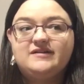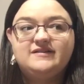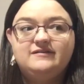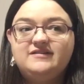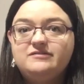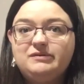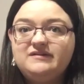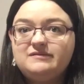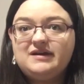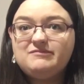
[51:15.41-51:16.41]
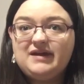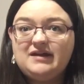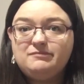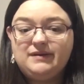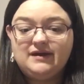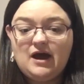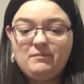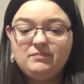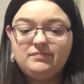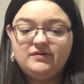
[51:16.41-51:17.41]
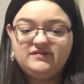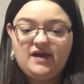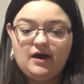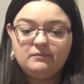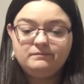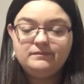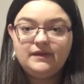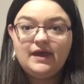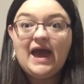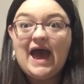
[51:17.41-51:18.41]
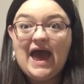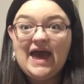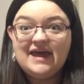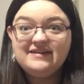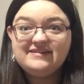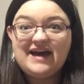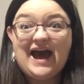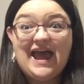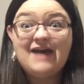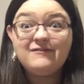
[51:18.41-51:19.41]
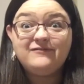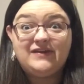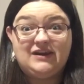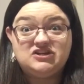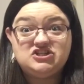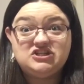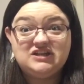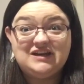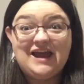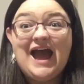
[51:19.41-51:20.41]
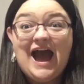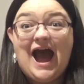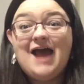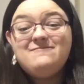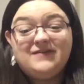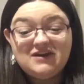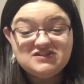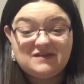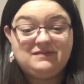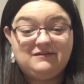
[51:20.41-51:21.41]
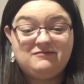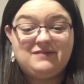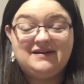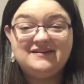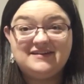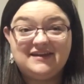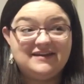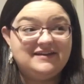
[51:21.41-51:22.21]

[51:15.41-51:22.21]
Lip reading: It's just been something I've been able to pick up and put down. And I have a finish. I finished something with my knitting.